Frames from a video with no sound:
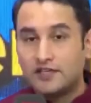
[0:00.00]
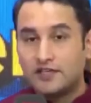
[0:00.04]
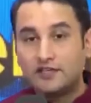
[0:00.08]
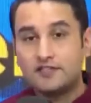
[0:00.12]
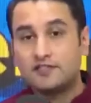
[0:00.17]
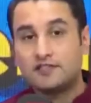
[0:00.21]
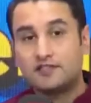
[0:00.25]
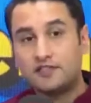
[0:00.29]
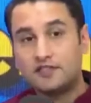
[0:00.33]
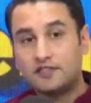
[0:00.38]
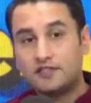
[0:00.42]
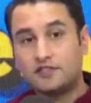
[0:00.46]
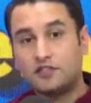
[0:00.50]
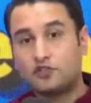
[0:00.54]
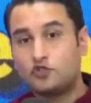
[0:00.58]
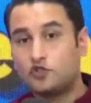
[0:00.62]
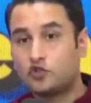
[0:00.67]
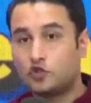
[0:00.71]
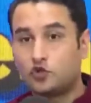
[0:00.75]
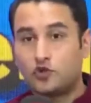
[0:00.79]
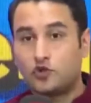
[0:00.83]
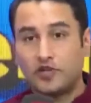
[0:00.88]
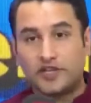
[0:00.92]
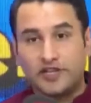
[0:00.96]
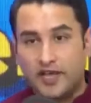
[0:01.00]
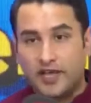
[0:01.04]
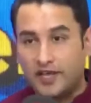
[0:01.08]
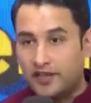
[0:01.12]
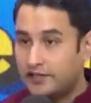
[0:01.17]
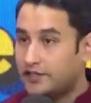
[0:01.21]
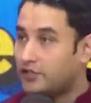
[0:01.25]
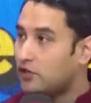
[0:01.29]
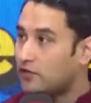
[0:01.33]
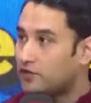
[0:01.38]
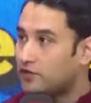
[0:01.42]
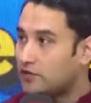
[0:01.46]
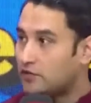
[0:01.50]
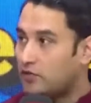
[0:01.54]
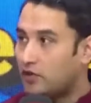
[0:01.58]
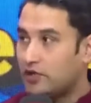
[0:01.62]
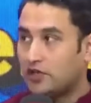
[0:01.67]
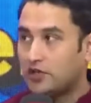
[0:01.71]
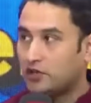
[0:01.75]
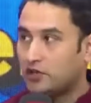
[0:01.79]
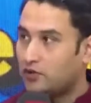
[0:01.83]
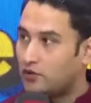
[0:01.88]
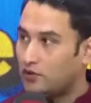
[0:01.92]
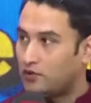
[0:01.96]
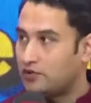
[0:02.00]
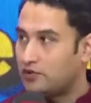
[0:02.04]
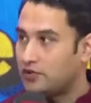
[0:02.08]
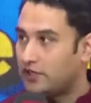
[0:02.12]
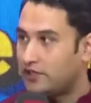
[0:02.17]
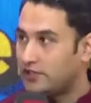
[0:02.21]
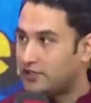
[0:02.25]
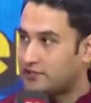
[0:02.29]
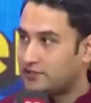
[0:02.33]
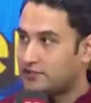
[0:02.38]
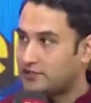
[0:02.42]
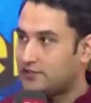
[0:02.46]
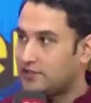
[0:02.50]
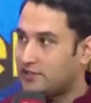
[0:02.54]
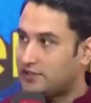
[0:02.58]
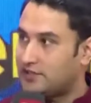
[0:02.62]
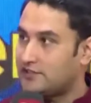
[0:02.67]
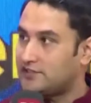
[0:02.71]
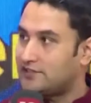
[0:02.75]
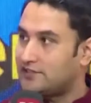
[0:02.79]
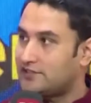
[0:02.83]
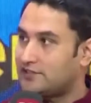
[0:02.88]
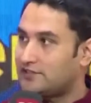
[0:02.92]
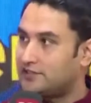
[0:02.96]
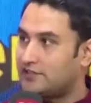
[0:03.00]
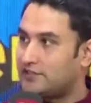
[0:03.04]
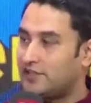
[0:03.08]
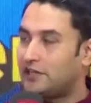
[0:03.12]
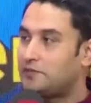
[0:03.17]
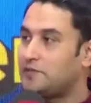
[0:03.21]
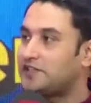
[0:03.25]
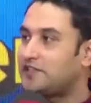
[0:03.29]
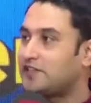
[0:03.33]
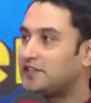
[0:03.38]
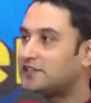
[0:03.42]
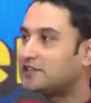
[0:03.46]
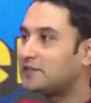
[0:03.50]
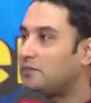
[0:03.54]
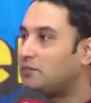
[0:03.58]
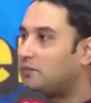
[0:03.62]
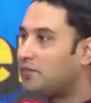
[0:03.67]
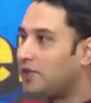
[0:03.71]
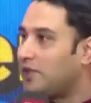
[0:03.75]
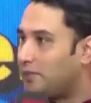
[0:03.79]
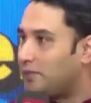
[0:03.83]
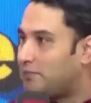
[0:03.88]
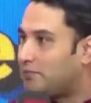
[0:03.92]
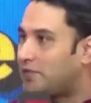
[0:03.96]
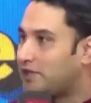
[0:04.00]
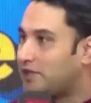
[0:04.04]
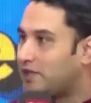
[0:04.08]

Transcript: Is this the true reality of the world? No. It is. Let me say it is a blip.